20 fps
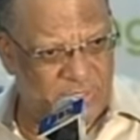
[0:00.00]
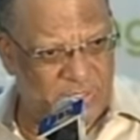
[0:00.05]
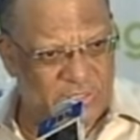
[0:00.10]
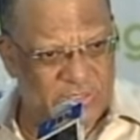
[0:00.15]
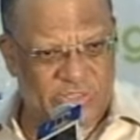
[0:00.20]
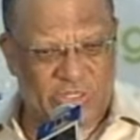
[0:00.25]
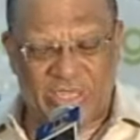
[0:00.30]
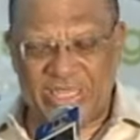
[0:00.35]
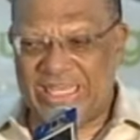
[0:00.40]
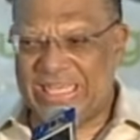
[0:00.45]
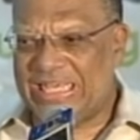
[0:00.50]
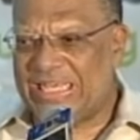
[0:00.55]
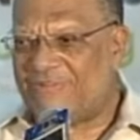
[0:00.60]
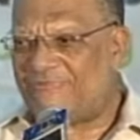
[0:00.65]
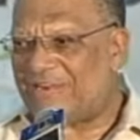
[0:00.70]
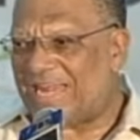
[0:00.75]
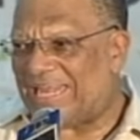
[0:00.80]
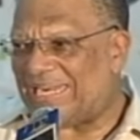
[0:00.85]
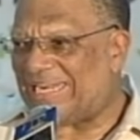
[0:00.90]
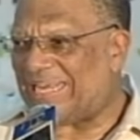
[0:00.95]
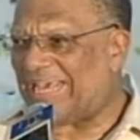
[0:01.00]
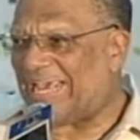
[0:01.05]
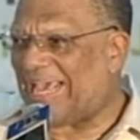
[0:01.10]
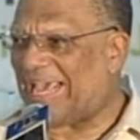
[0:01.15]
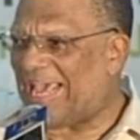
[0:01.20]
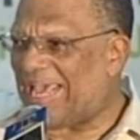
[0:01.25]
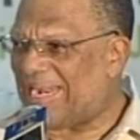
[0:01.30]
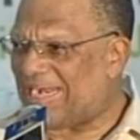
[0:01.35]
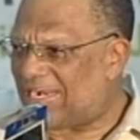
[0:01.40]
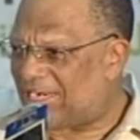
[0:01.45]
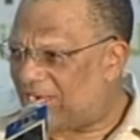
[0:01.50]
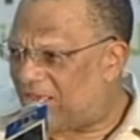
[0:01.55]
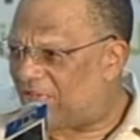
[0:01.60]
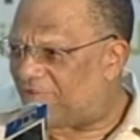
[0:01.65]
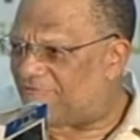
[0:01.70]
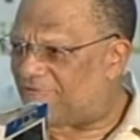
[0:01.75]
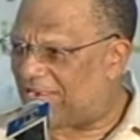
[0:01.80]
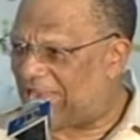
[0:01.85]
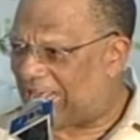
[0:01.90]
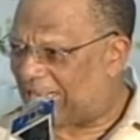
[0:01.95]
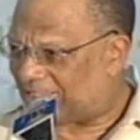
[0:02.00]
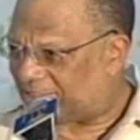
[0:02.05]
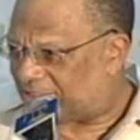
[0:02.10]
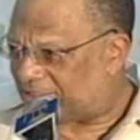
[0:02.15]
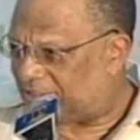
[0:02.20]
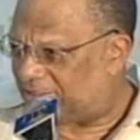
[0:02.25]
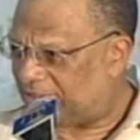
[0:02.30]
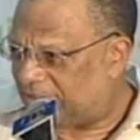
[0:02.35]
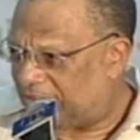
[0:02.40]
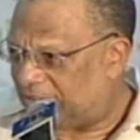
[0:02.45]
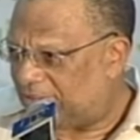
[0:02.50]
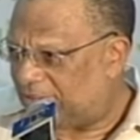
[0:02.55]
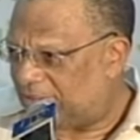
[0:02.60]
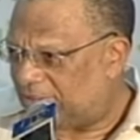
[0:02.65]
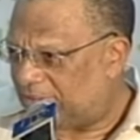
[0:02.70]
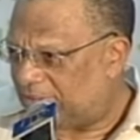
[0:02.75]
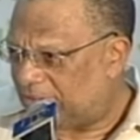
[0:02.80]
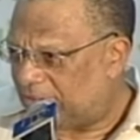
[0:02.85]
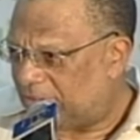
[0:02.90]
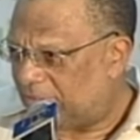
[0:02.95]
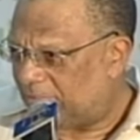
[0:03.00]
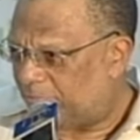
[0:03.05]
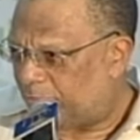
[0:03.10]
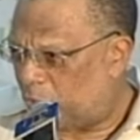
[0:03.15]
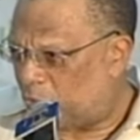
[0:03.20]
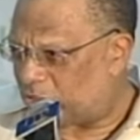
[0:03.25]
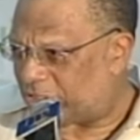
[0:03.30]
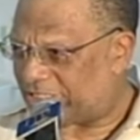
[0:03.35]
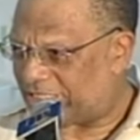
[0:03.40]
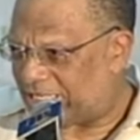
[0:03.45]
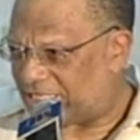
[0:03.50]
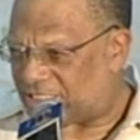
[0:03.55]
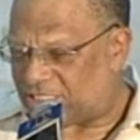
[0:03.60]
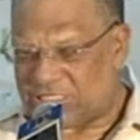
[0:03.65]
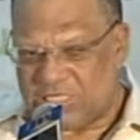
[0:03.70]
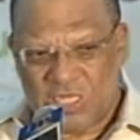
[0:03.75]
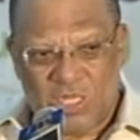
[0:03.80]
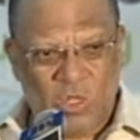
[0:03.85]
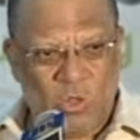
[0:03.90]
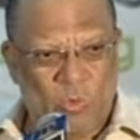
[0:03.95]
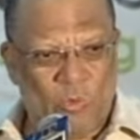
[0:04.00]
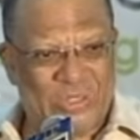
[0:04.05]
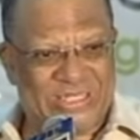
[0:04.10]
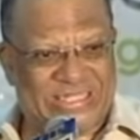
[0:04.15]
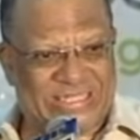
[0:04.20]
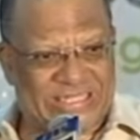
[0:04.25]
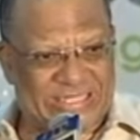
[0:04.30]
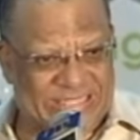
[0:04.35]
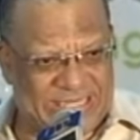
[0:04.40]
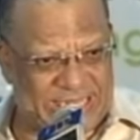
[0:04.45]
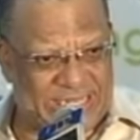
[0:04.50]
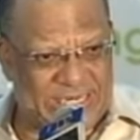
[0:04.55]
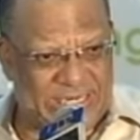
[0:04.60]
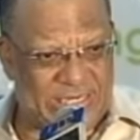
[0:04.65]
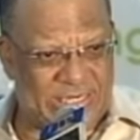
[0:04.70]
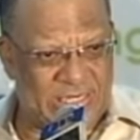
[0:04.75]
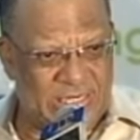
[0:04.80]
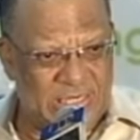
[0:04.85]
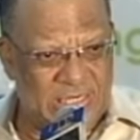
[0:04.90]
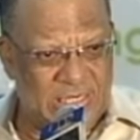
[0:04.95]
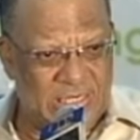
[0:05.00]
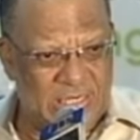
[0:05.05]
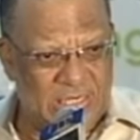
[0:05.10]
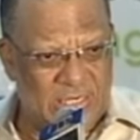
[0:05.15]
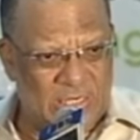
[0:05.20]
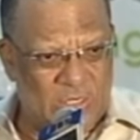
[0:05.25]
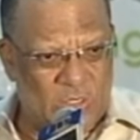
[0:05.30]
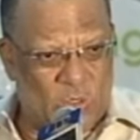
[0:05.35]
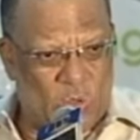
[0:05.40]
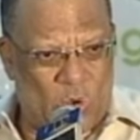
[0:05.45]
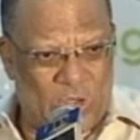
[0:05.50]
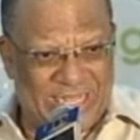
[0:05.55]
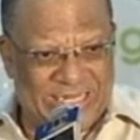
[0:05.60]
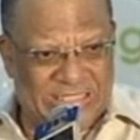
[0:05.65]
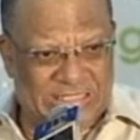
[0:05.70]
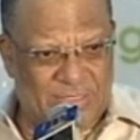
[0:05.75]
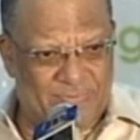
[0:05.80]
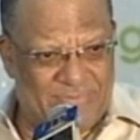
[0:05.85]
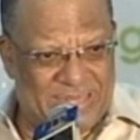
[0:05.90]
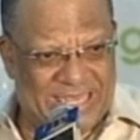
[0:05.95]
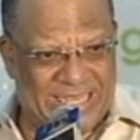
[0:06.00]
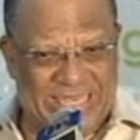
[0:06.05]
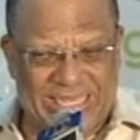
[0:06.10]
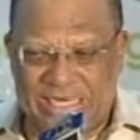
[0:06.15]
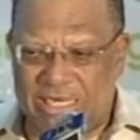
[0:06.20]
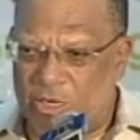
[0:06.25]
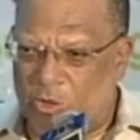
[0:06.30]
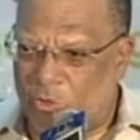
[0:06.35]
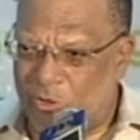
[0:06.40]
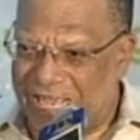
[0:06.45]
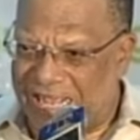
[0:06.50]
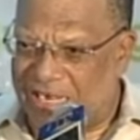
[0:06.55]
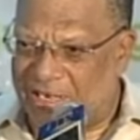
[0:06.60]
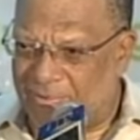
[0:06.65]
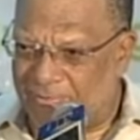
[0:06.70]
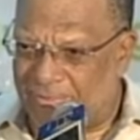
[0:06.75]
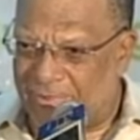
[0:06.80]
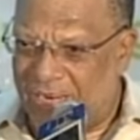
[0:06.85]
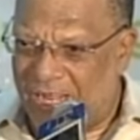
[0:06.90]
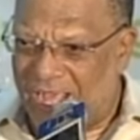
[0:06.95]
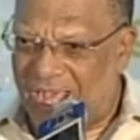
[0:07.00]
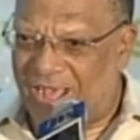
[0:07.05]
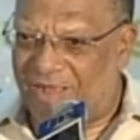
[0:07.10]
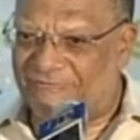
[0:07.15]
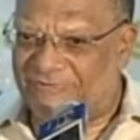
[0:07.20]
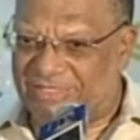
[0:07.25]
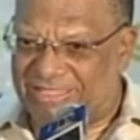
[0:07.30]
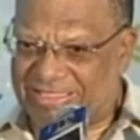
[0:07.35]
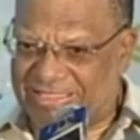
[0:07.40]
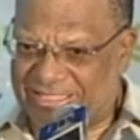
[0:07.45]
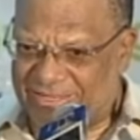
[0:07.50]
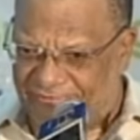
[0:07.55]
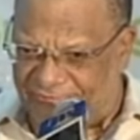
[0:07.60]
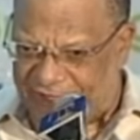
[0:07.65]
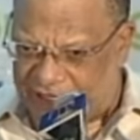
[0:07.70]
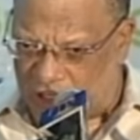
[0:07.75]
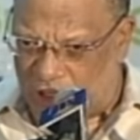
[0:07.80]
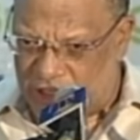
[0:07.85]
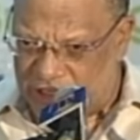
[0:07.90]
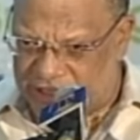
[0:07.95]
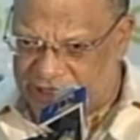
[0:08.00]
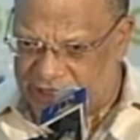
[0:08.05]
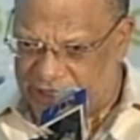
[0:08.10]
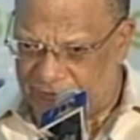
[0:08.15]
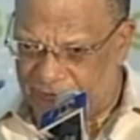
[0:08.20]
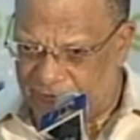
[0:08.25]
So even at the end of that process, we're still going to be in the realm of difficulty.